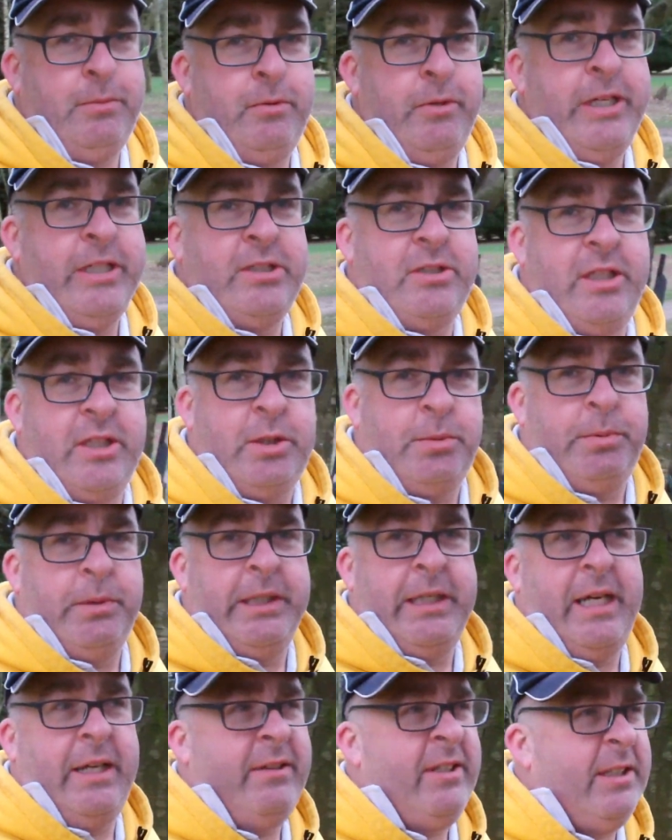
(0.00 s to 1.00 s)
recently, a couple
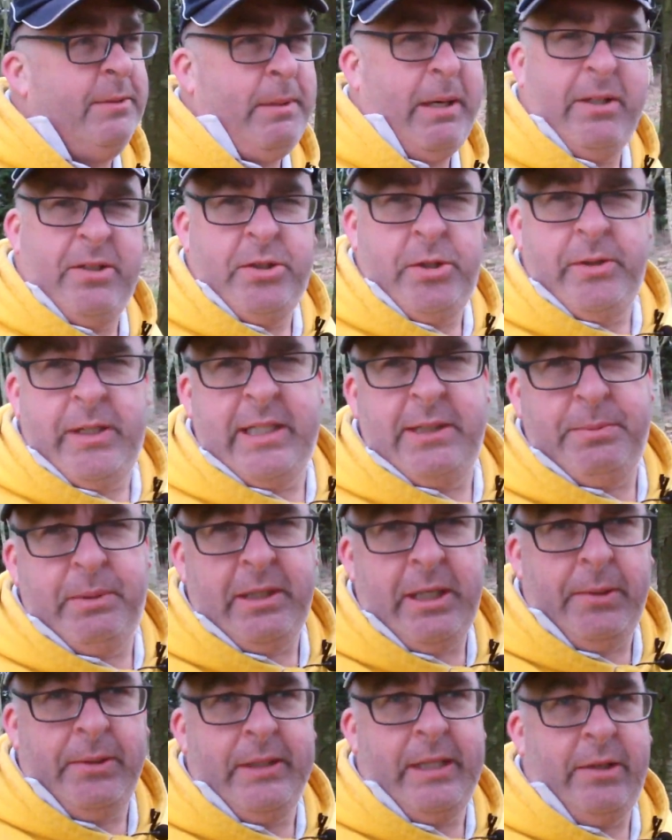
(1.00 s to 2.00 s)
of years, I think about 2 years been
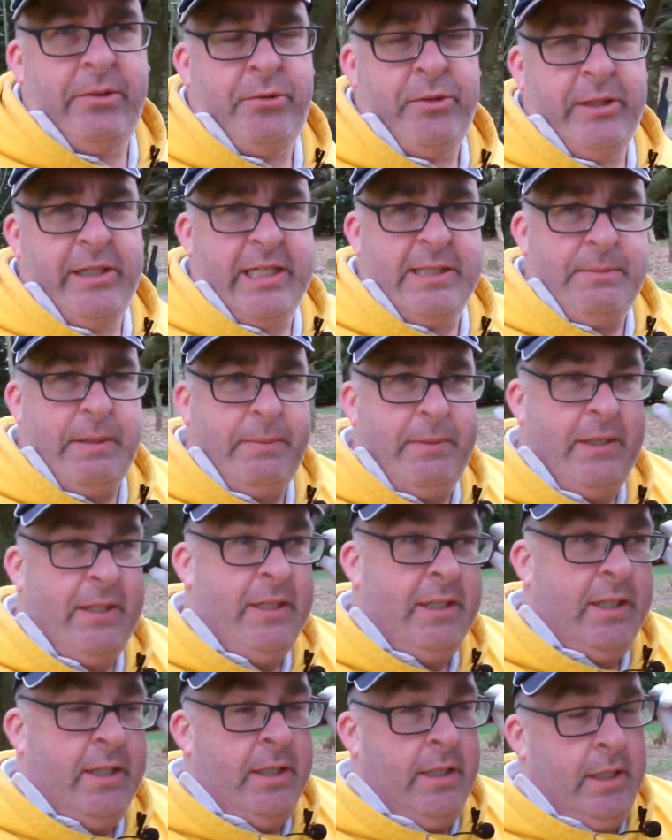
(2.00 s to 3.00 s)
going now, 3 years maybe.
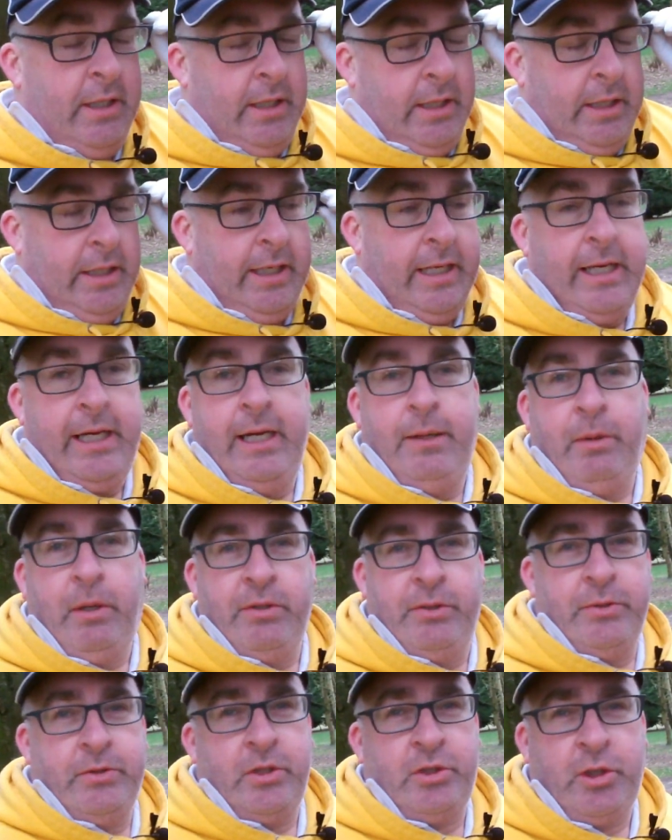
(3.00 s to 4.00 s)
What I'll
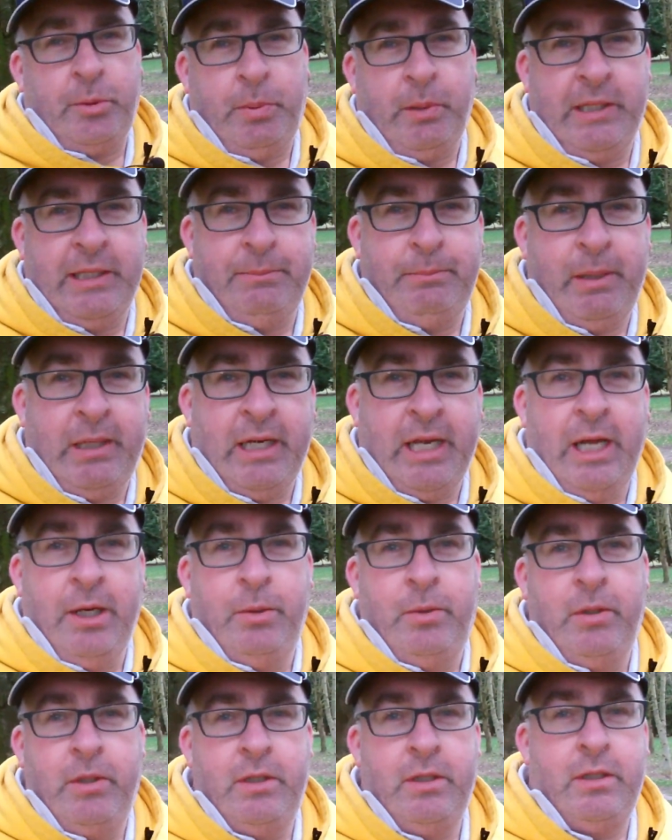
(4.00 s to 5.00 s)
do is I'll drop a link
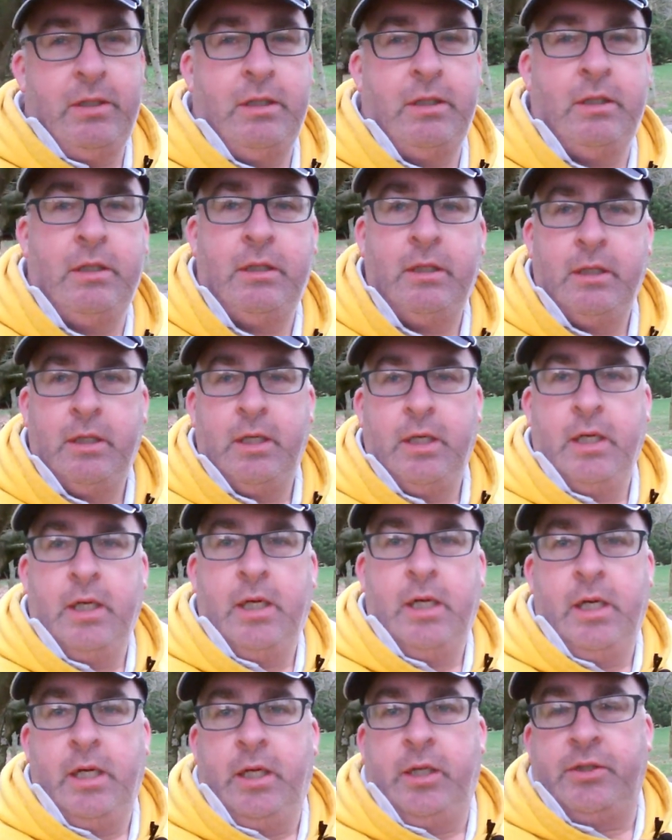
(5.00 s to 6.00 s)
below
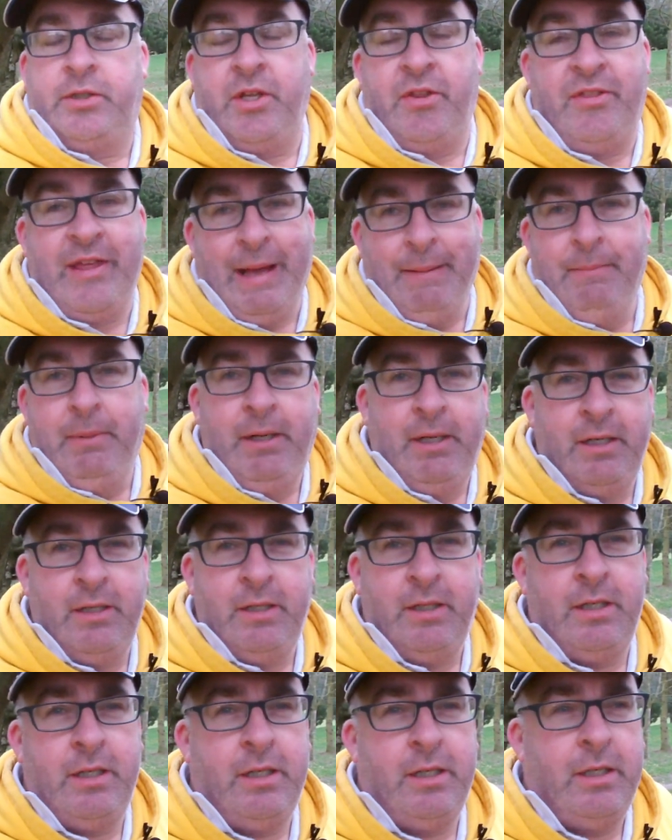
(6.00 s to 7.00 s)
to them,
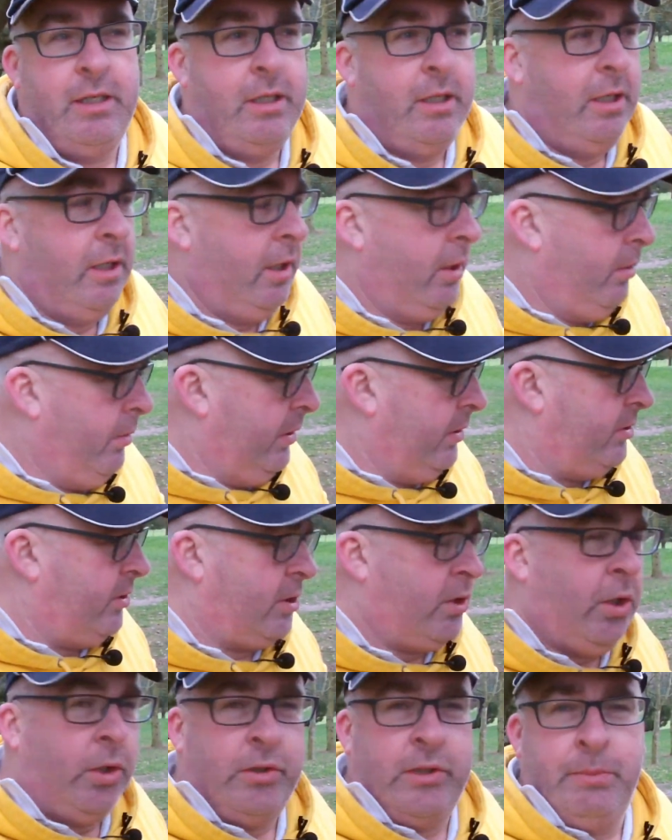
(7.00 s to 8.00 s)
which is
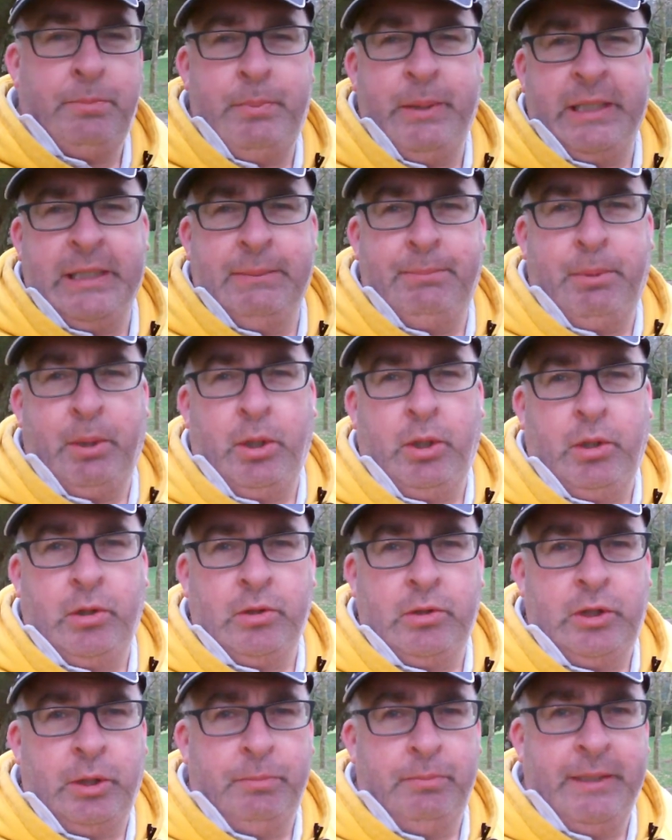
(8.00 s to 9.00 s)
called the Bigger
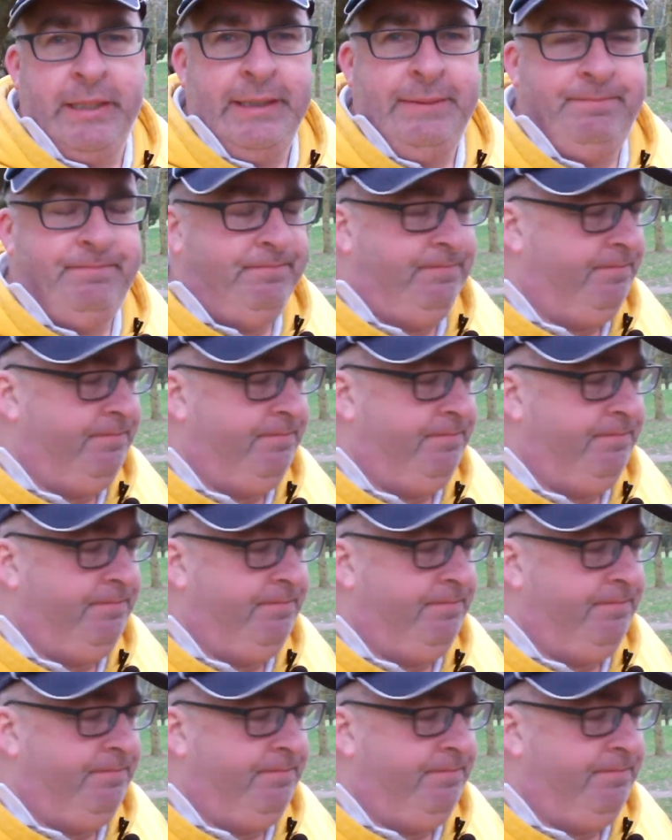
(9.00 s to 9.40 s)
Ball Company,